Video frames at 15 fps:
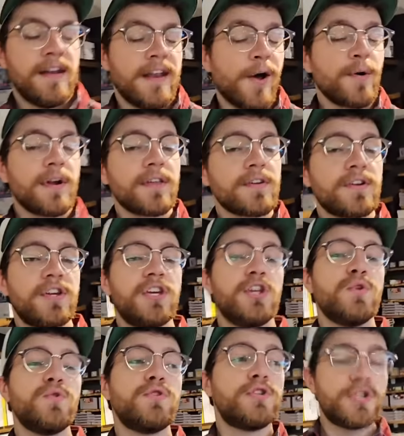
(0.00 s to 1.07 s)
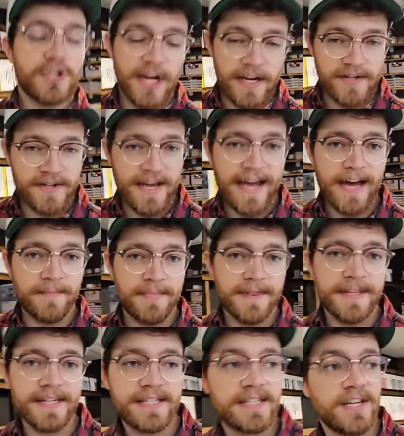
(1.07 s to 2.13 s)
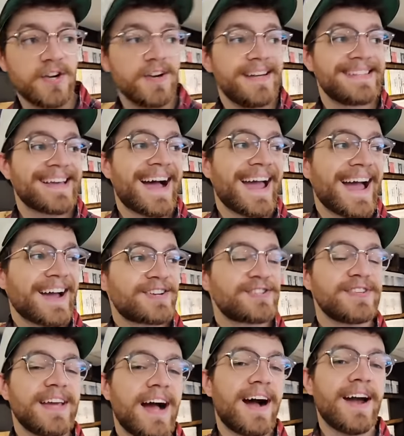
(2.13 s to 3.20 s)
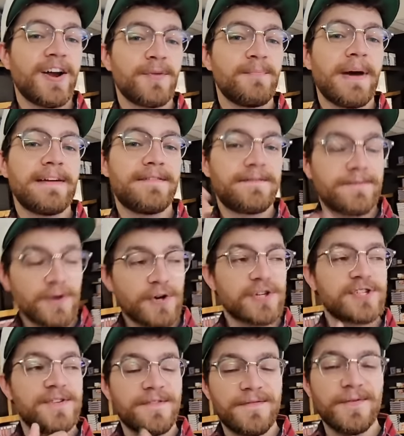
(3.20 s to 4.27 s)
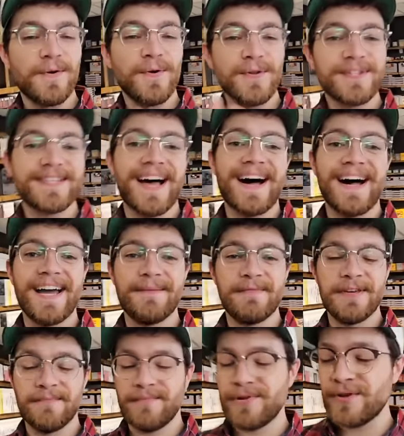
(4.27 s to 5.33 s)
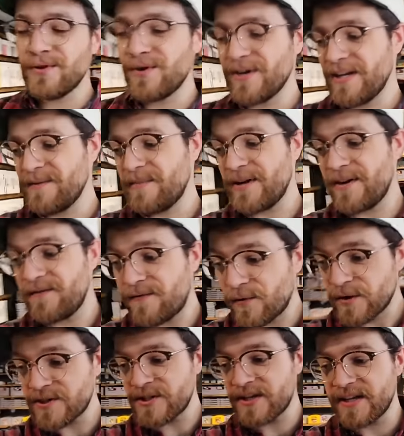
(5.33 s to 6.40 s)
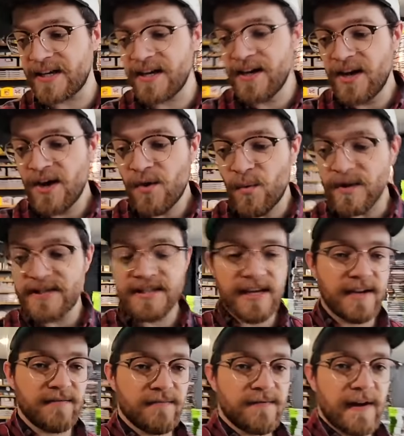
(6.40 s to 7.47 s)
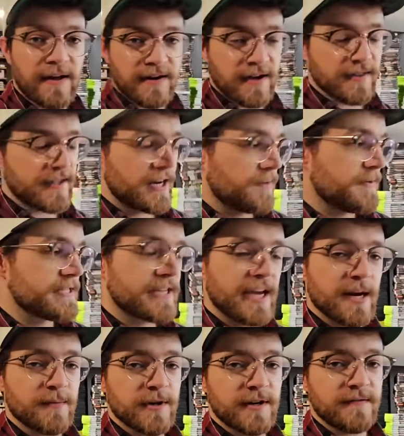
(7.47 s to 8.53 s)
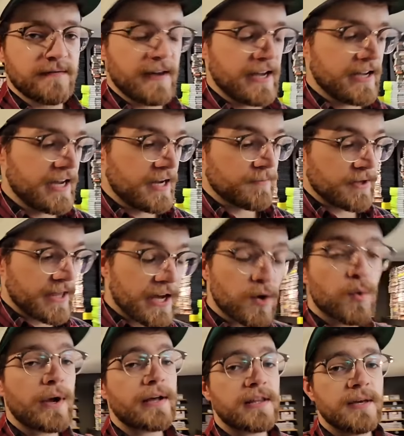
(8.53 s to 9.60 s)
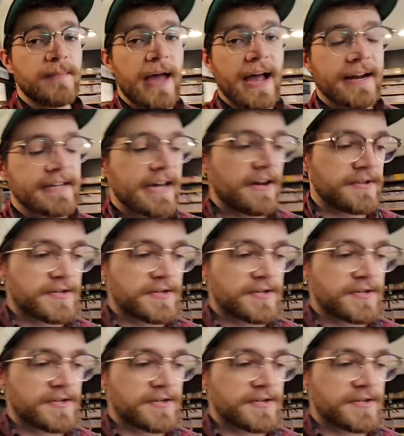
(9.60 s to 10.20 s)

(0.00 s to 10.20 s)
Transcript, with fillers: Now, another huge change that happened this year is I actually hired my first full-time employee, but unfortunately, once they found out that I'm a scammer and a fake gamer, they quickly backed out.